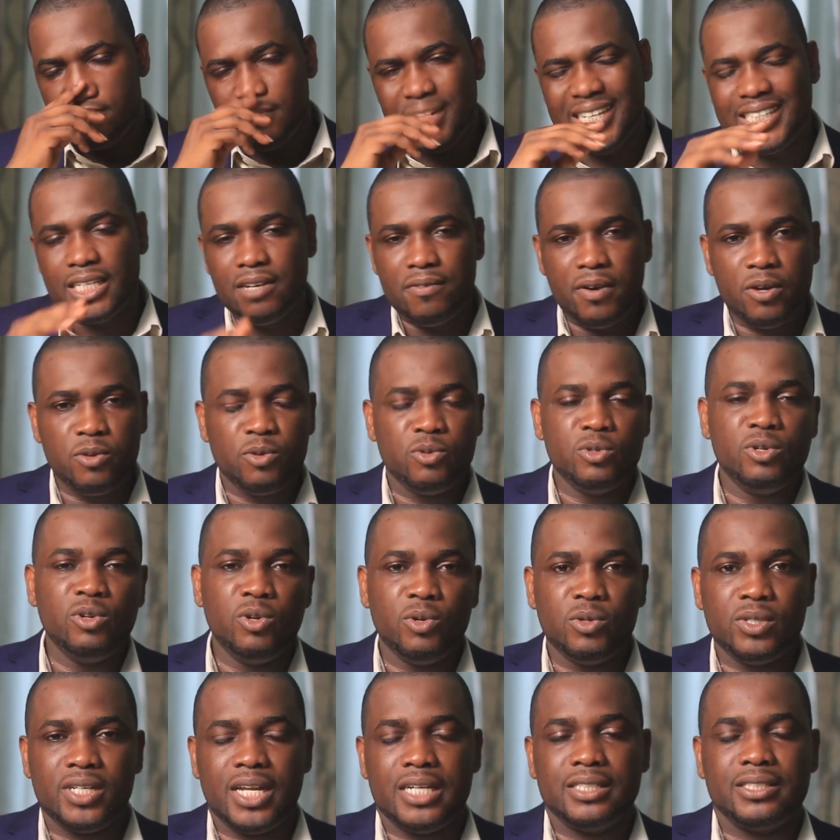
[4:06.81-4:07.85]
It's a very good
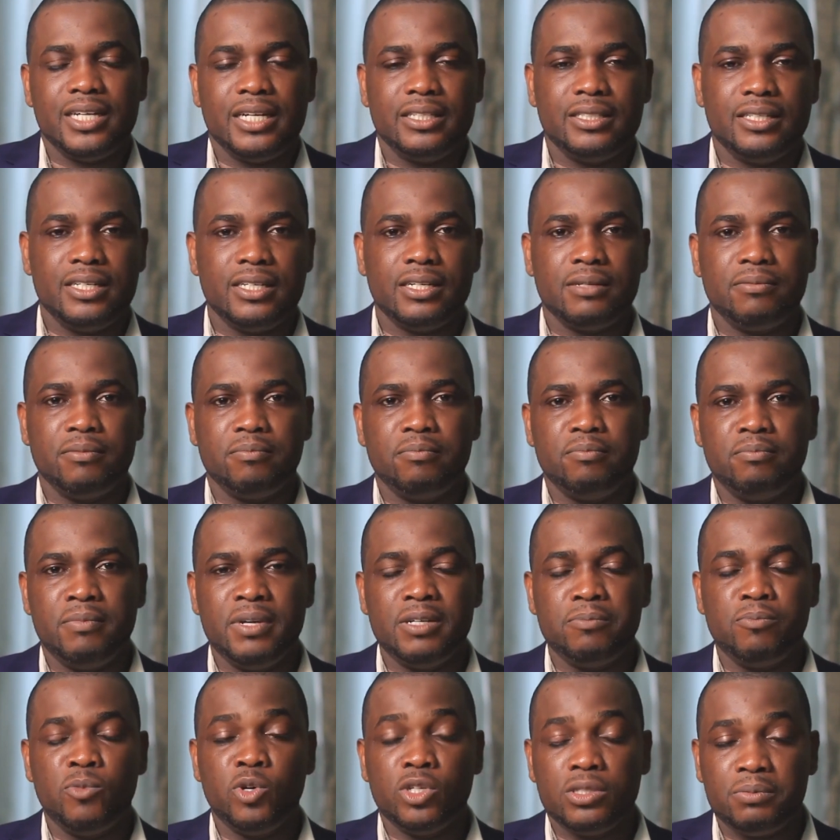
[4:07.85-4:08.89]
loan that I think
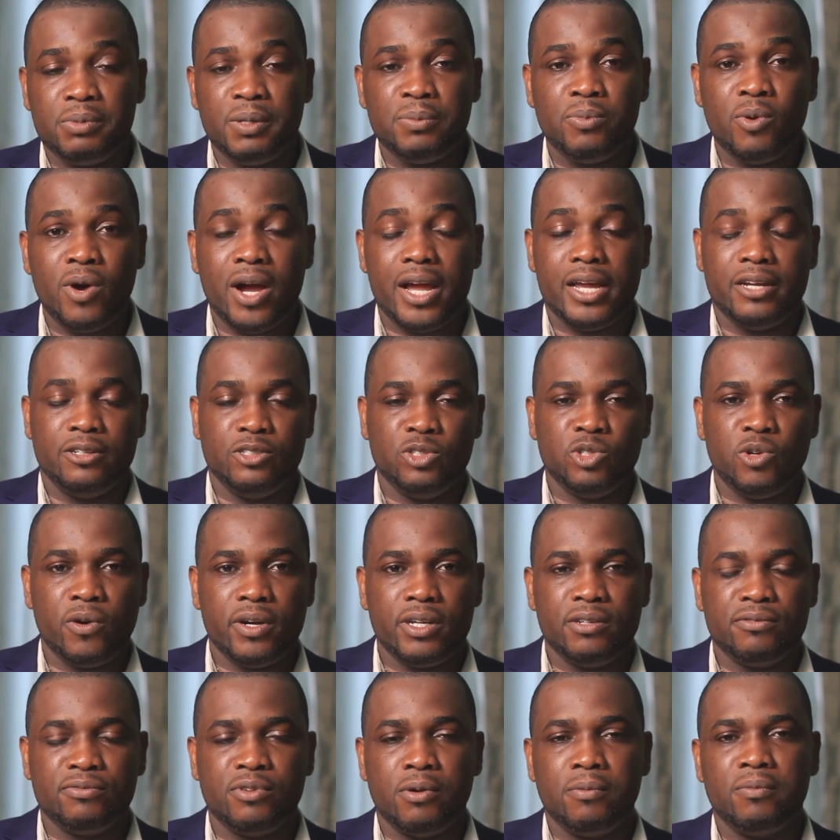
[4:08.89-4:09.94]
most people are
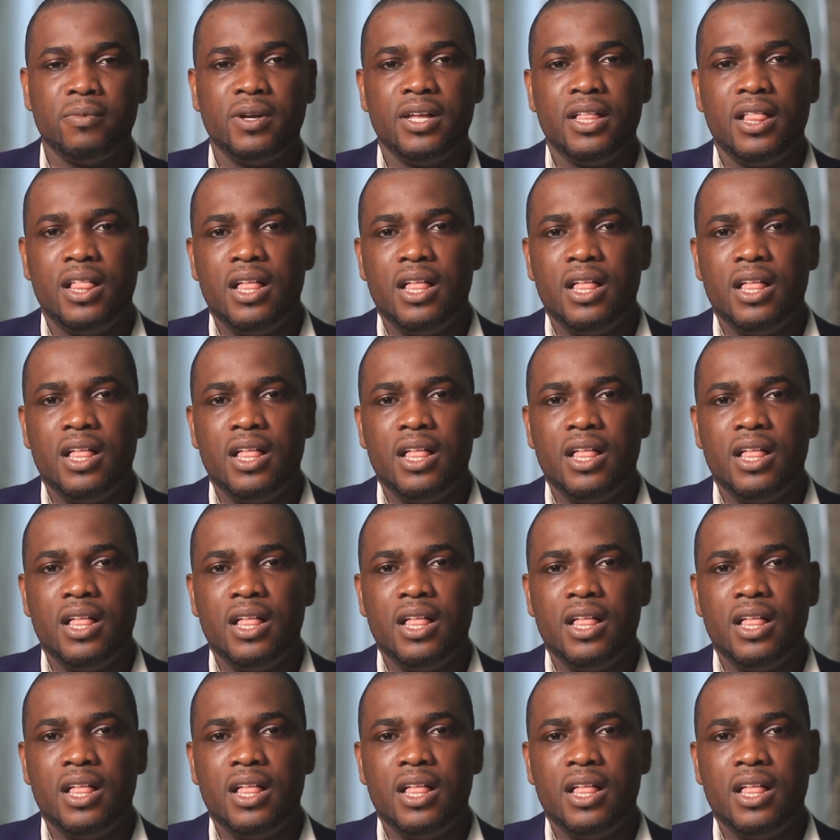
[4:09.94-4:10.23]
enjoying from.